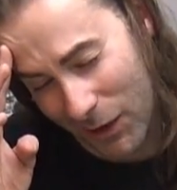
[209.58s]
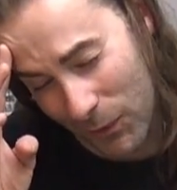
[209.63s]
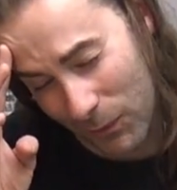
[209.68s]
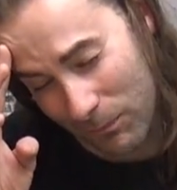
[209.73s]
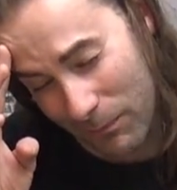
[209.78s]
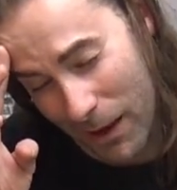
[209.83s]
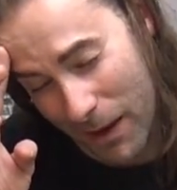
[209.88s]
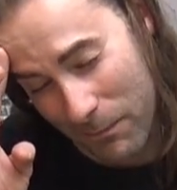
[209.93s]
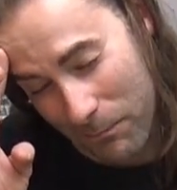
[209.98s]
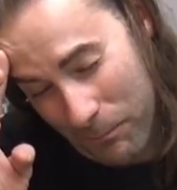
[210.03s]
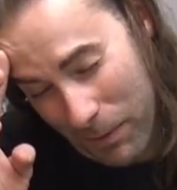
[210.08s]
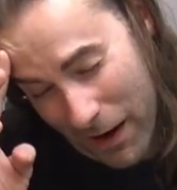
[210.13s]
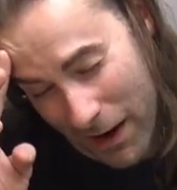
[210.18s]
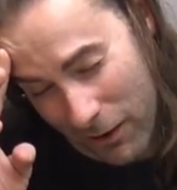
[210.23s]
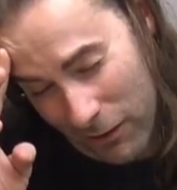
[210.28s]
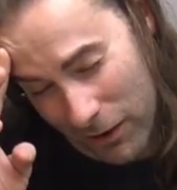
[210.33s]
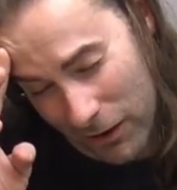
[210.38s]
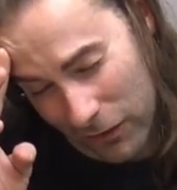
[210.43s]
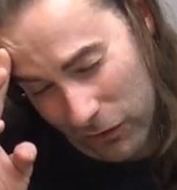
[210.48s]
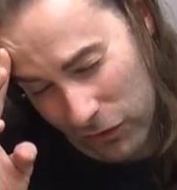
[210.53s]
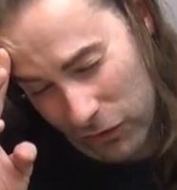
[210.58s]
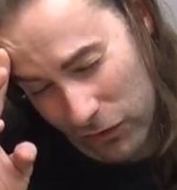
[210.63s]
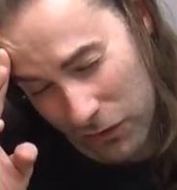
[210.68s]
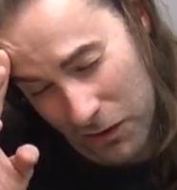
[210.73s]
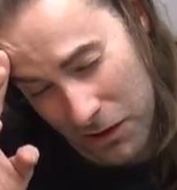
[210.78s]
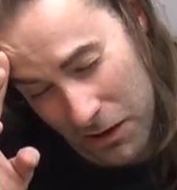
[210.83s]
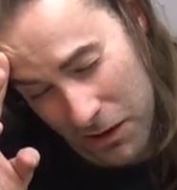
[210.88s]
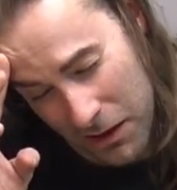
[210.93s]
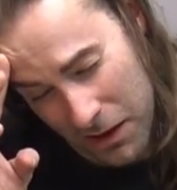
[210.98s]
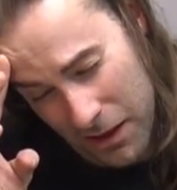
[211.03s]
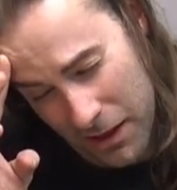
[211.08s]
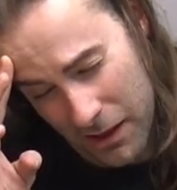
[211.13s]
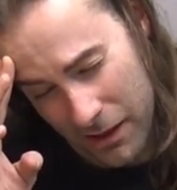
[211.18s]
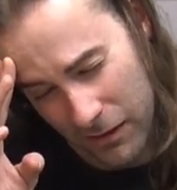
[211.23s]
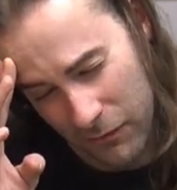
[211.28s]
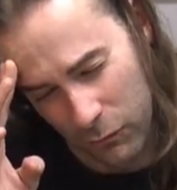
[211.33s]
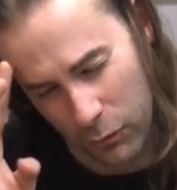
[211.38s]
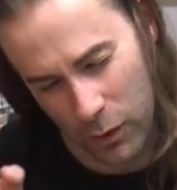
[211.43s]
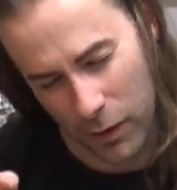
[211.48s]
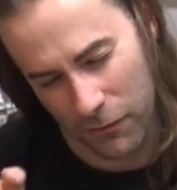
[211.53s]
my parents
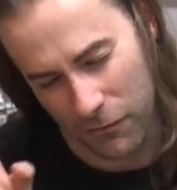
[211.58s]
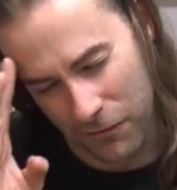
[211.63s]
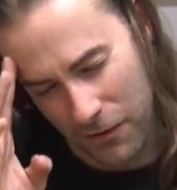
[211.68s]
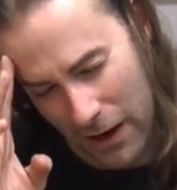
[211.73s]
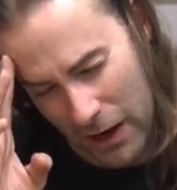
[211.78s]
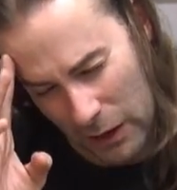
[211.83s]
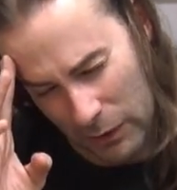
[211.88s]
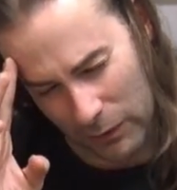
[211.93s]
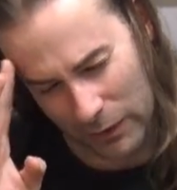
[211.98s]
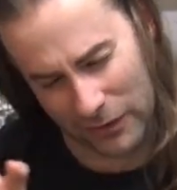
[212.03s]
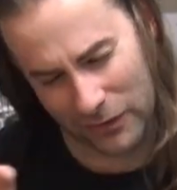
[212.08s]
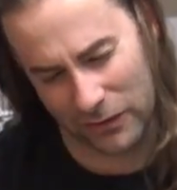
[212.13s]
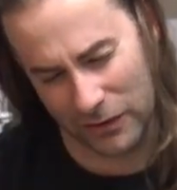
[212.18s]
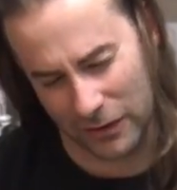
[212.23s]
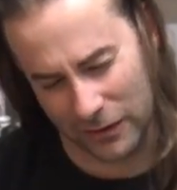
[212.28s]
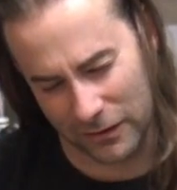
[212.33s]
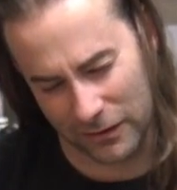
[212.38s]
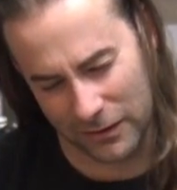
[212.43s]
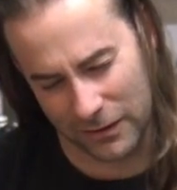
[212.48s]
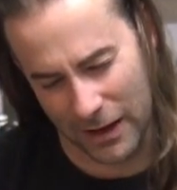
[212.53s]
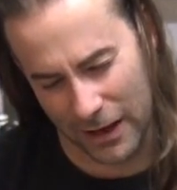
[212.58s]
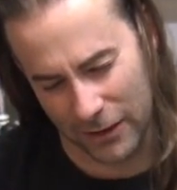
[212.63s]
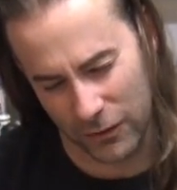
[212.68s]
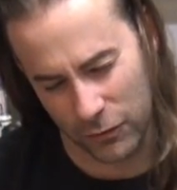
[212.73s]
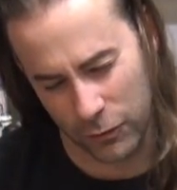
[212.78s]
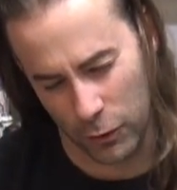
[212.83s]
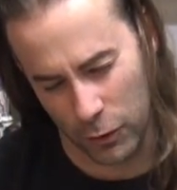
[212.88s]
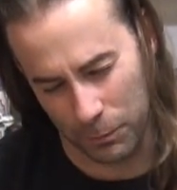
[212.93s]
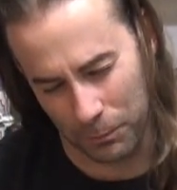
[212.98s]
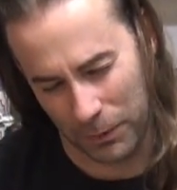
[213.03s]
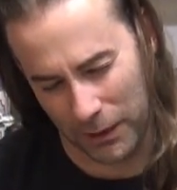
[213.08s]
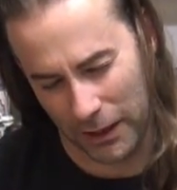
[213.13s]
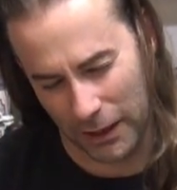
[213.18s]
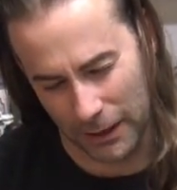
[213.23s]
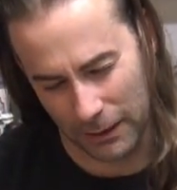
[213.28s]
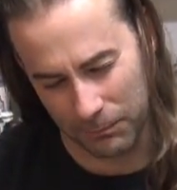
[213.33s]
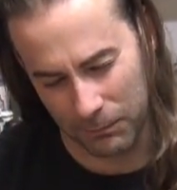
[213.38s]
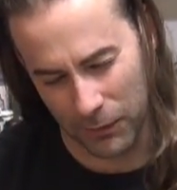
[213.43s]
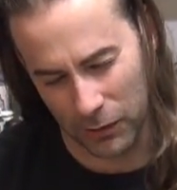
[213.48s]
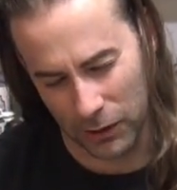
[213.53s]
were very successful
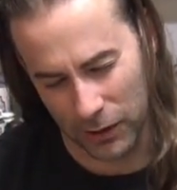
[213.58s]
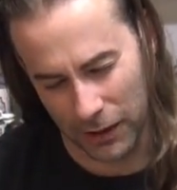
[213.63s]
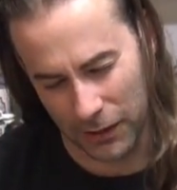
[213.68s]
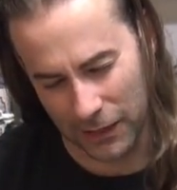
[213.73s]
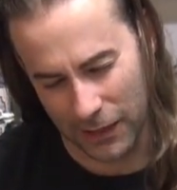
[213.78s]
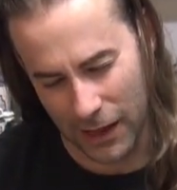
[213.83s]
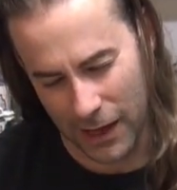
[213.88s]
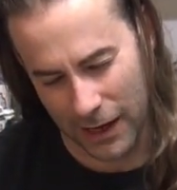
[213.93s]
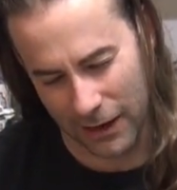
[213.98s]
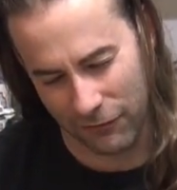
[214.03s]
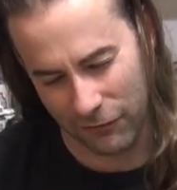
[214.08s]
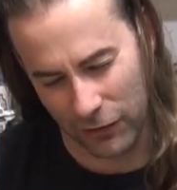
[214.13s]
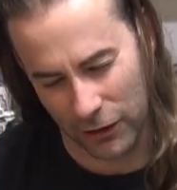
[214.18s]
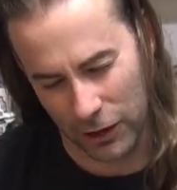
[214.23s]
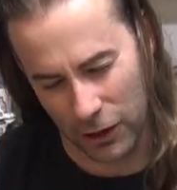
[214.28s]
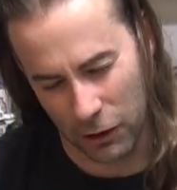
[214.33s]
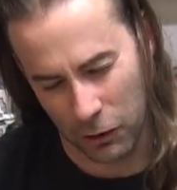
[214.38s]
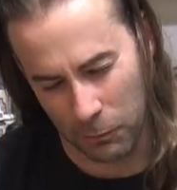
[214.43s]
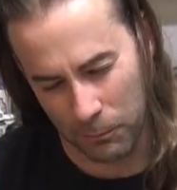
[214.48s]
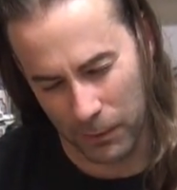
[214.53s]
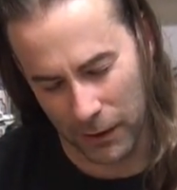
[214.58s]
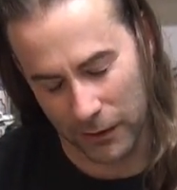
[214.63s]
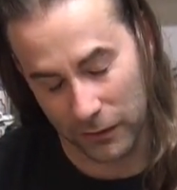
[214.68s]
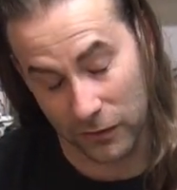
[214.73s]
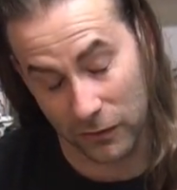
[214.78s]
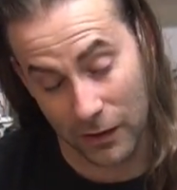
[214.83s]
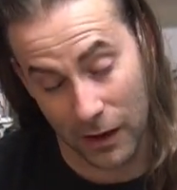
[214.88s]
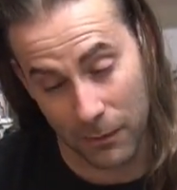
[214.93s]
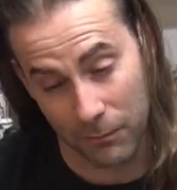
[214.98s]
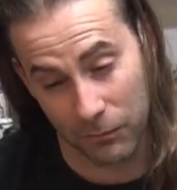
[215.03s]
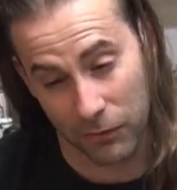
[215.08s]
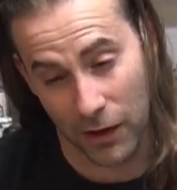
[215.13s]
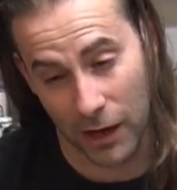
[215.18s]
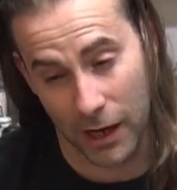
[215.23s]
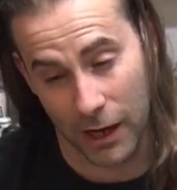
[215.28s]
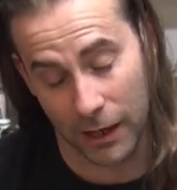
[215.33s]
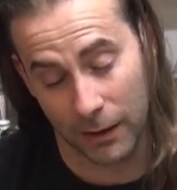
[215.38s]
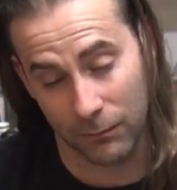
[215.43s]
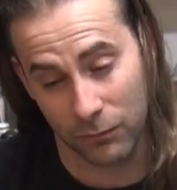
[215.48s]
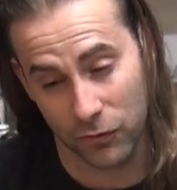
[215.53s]
people in life, but
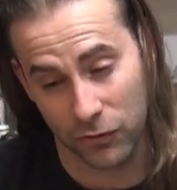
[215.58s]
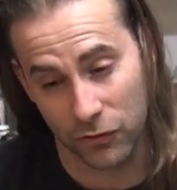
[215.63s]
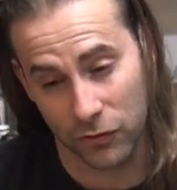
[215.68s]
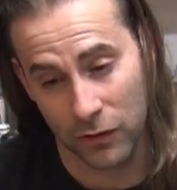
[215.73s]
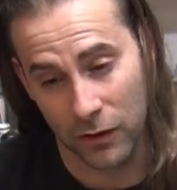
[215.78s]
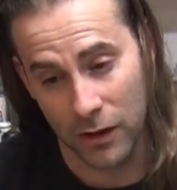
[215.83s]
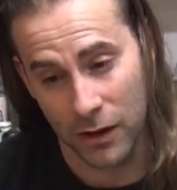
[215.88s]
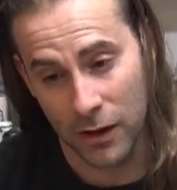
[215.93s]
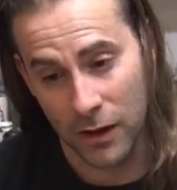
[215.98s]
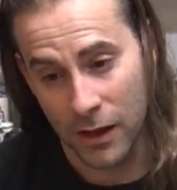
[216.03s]
sometimes